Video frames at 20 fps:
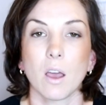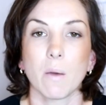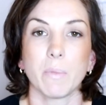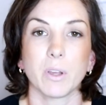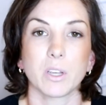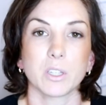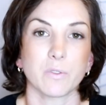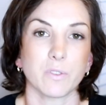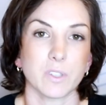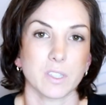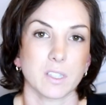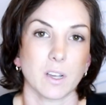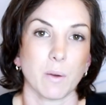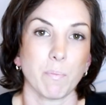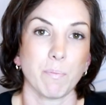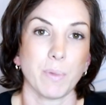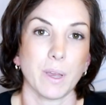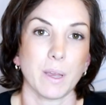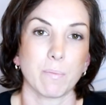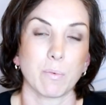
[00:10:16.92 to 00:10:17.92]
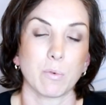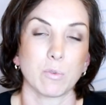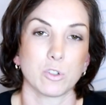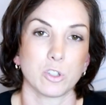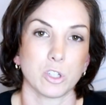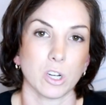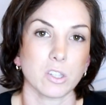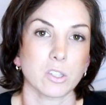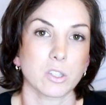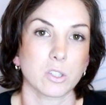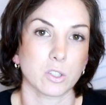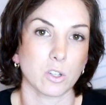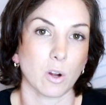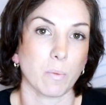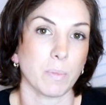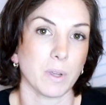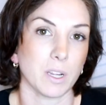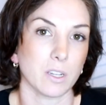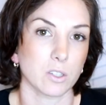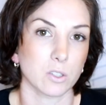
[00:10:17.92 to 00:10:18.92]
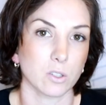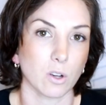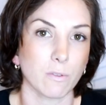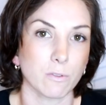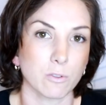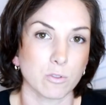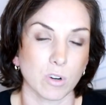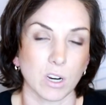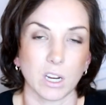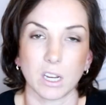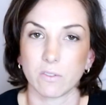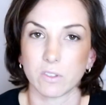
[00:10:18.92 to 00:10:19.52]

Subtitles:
Because for some people, just stopping soft drink,